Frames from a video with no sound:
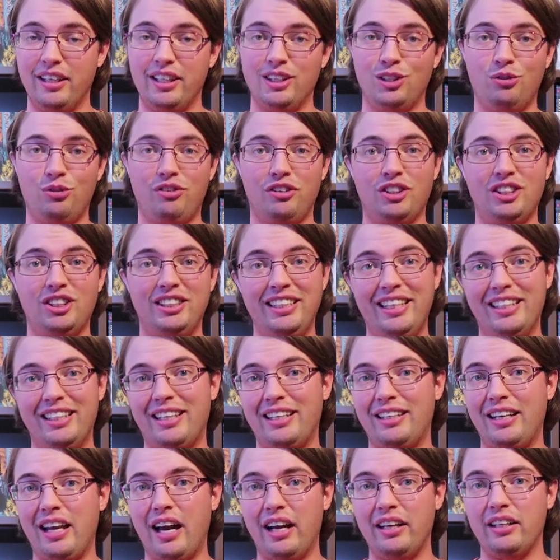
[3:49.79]
So if you see it
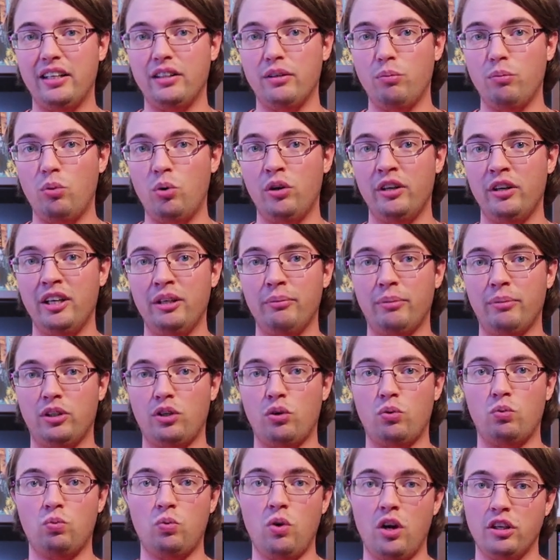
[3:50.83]
at 9 in the morning but
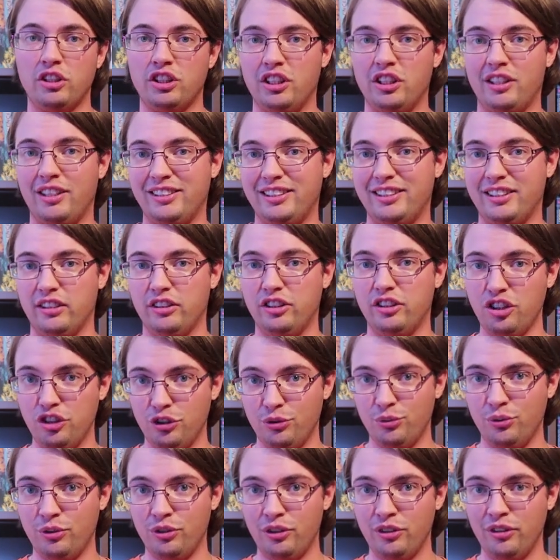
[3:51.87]
don't watch it until
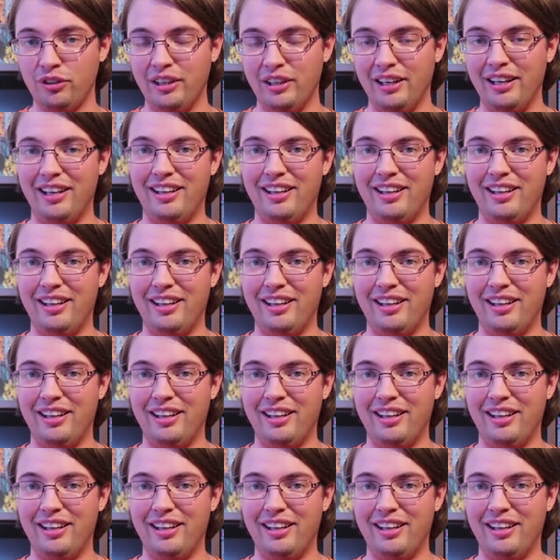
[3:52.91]
noon,